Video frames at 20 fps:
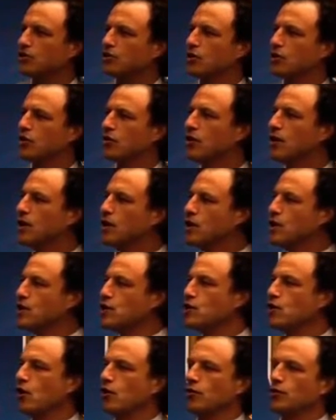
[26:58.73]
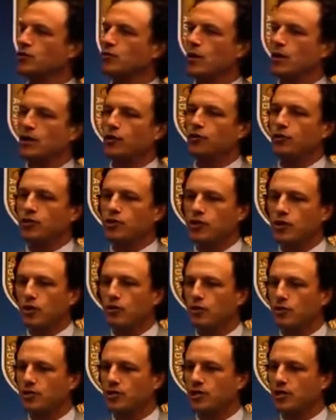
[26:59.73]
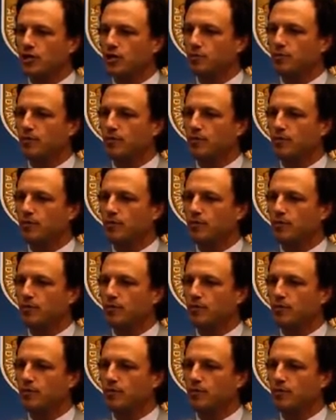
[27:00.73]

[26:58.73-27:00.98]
So you always want to do a psoas hitch